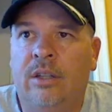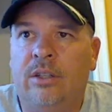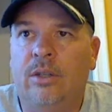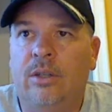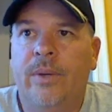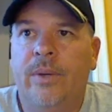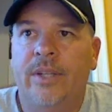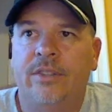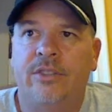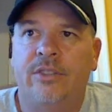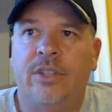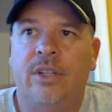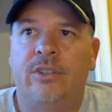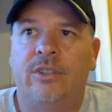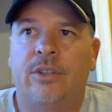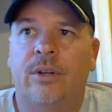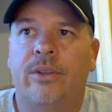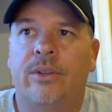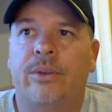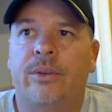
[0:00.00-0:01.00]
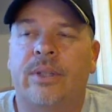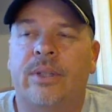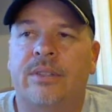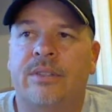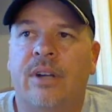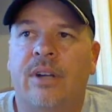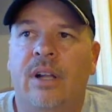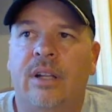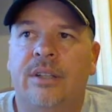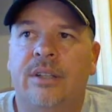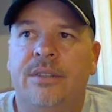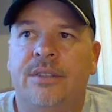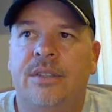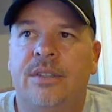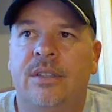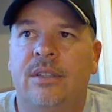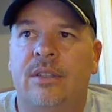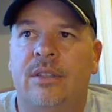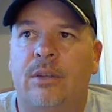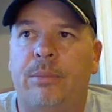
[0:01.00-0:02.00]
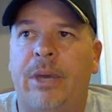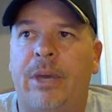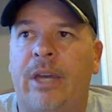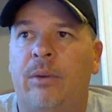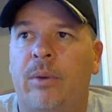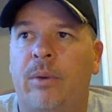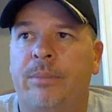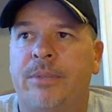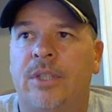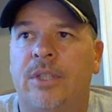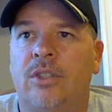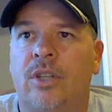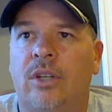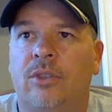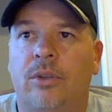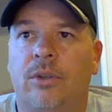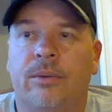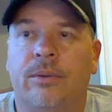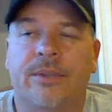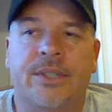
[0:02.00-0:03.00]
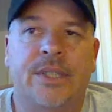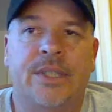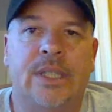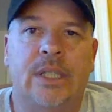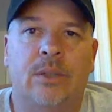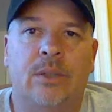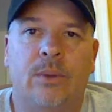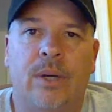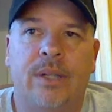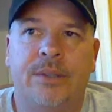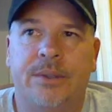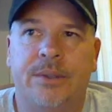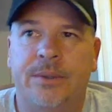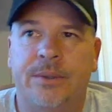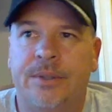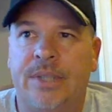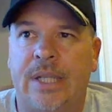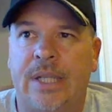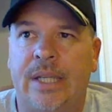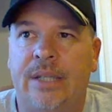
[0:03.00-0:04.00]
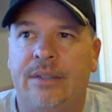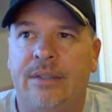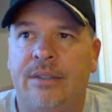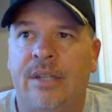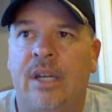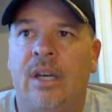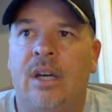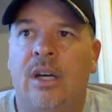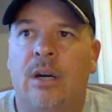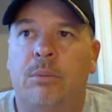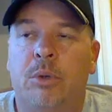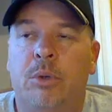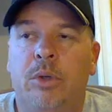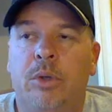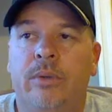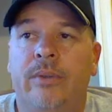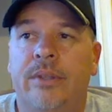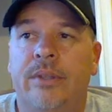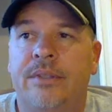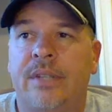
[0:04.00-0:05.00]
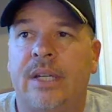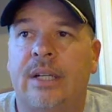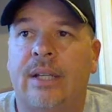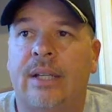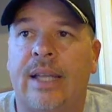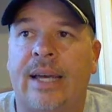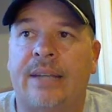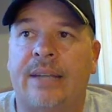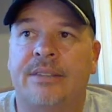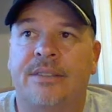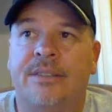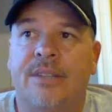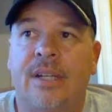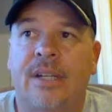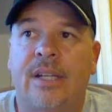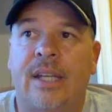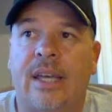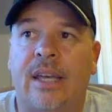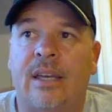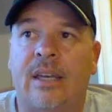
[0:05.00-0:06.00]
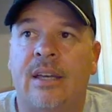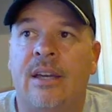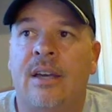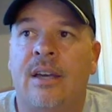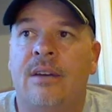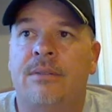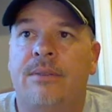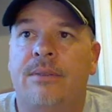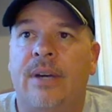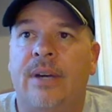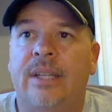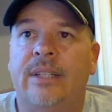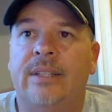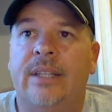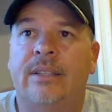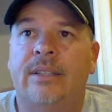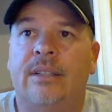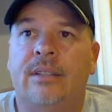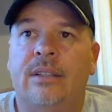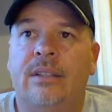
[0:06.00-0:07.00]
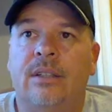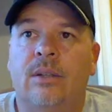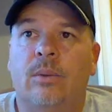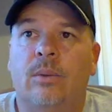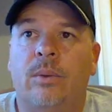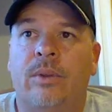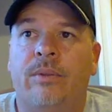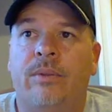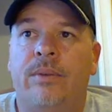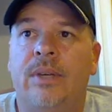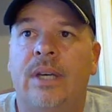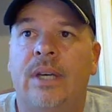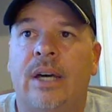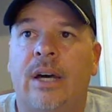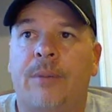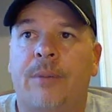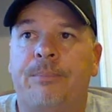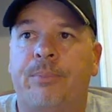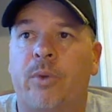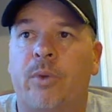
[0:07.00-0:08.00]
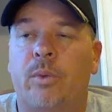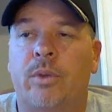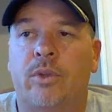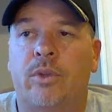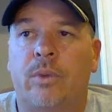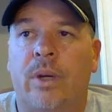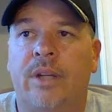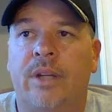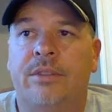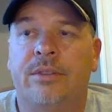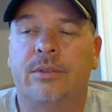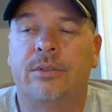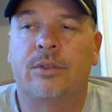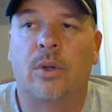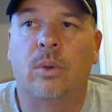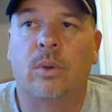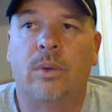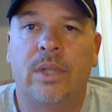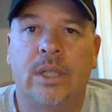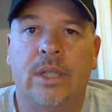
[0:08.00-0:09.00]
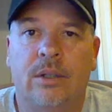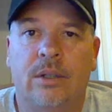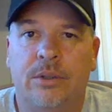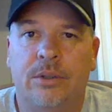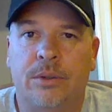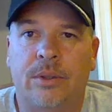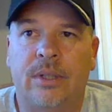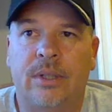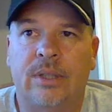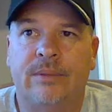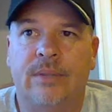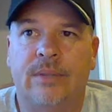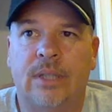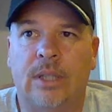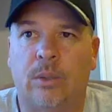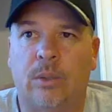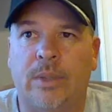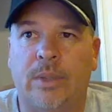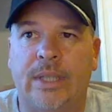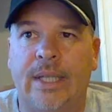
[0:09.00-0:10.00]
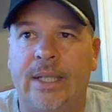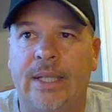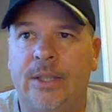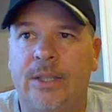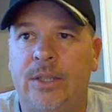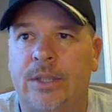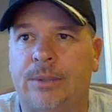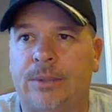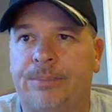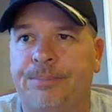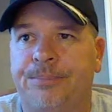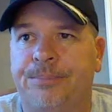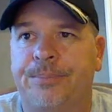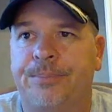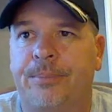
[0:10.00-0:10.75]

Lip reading: U.S. Judge Arthur Gonzalez, the bankruptcy judge overseeing Chrysler's case, approved the sale last Sunday, finding that the deal with Fiat was Chrysler's only alternative to liquidation.